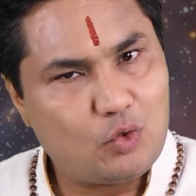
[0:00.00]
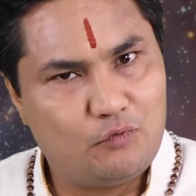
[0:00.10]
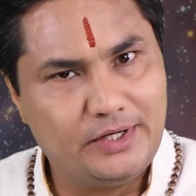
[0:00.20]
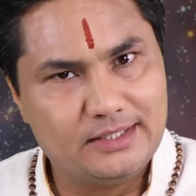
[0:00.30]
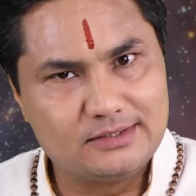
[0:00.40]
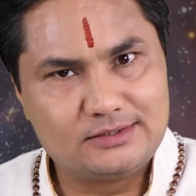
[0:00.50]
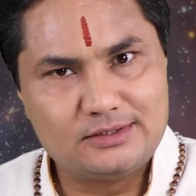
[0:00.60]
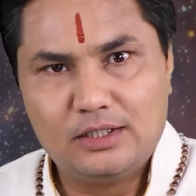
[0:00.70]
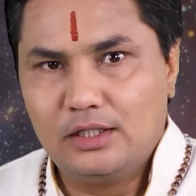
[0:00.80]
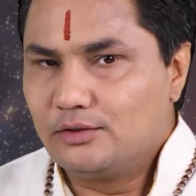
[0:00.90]

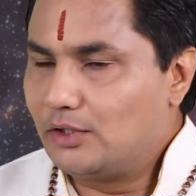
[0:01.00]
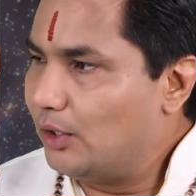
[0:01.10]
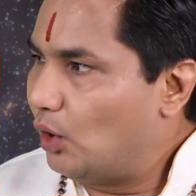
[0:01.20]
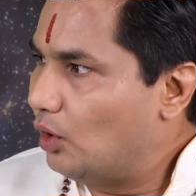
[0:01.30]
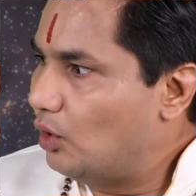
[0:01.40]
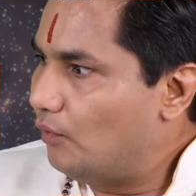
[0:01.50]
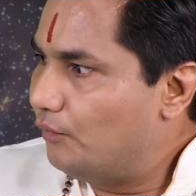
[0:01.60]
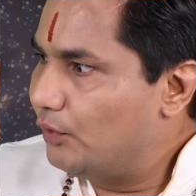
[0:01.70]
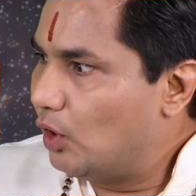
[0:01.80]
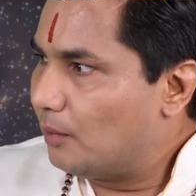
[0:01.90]
Venus, the lord
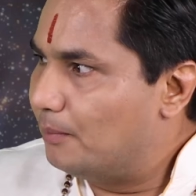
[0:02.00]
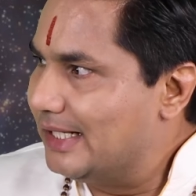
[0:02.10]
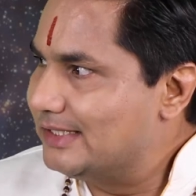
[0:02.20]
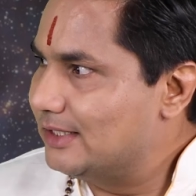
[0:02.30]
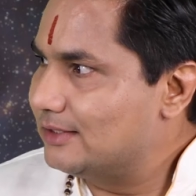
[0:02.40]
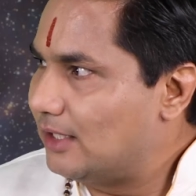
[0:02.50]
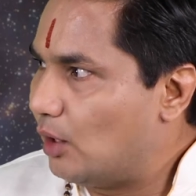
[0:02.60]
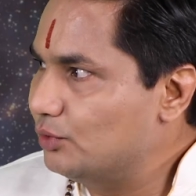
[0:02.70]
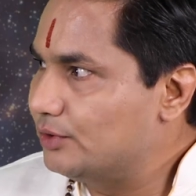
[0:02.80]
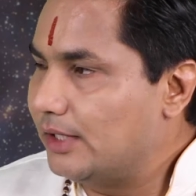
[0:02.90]
of your business
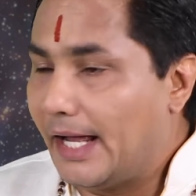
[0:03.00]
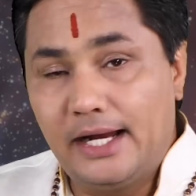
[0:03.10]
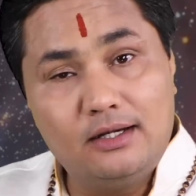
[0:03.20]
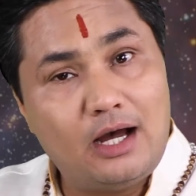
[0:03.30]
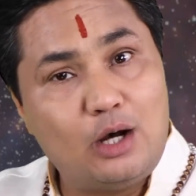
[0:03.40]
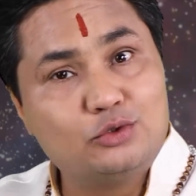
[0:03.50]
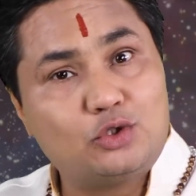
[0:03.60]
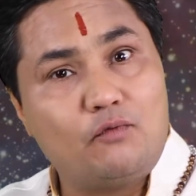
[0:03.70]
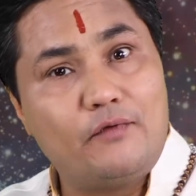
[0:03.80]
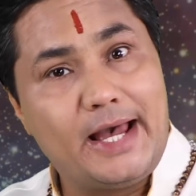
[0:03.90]
house and house
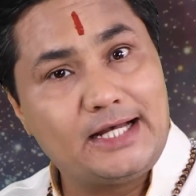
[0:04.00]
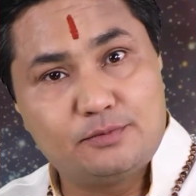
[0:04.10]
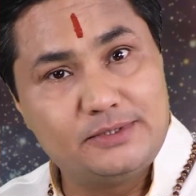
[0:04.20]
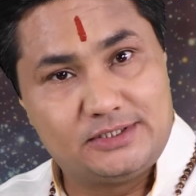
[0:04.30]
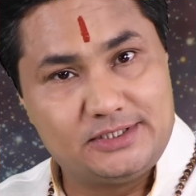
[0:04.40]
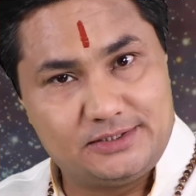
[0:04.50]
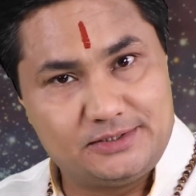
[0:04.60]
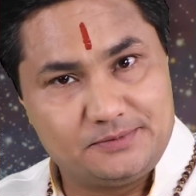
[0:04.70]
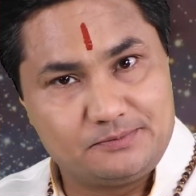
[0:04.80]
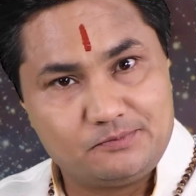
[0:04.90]
of
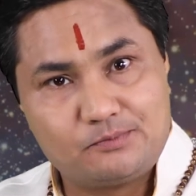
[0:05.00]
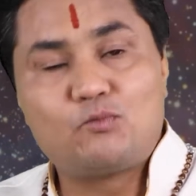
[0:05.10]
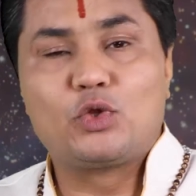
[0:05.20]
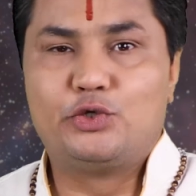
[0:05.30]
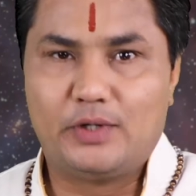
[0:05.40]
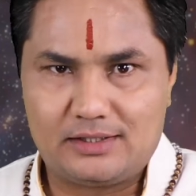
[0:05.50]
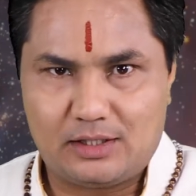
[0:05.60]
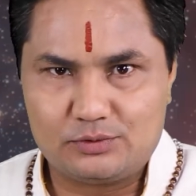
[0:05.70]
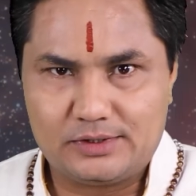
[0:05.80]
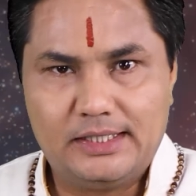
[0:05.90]
expenses, 12th
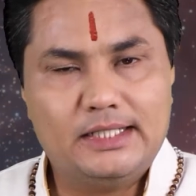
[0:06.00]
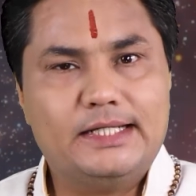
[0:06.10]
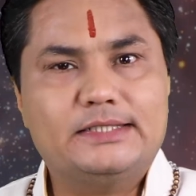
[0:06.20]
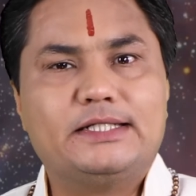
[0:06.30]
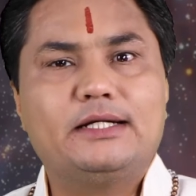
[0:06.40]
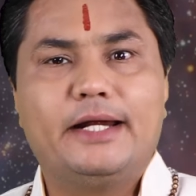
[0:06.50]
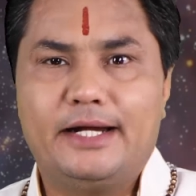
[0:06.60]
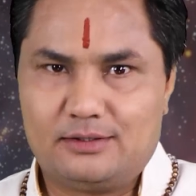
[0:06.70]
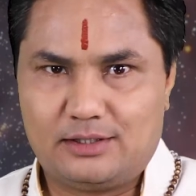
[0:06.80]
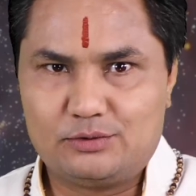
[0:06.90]
house, is in
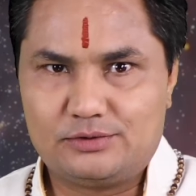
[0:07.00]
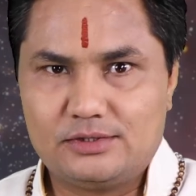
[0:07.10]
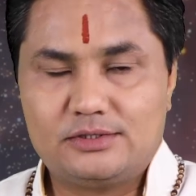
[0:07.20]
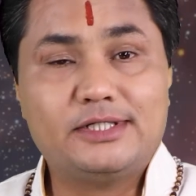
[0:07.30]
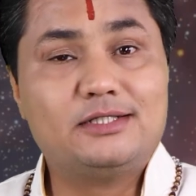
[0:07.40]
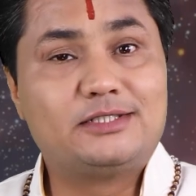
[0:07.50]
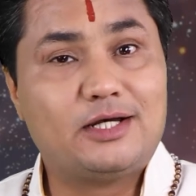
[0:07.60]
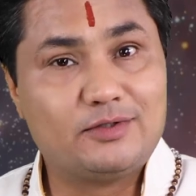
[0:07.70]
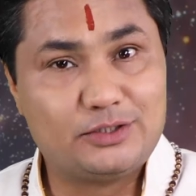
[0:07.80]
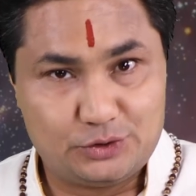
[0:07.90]
8th house till
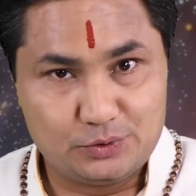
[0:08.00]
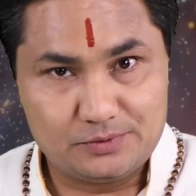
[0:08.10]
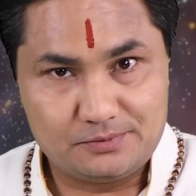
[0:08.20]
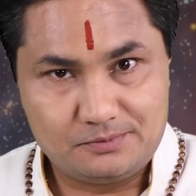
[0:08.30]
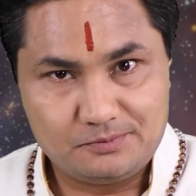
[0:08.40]
7th June.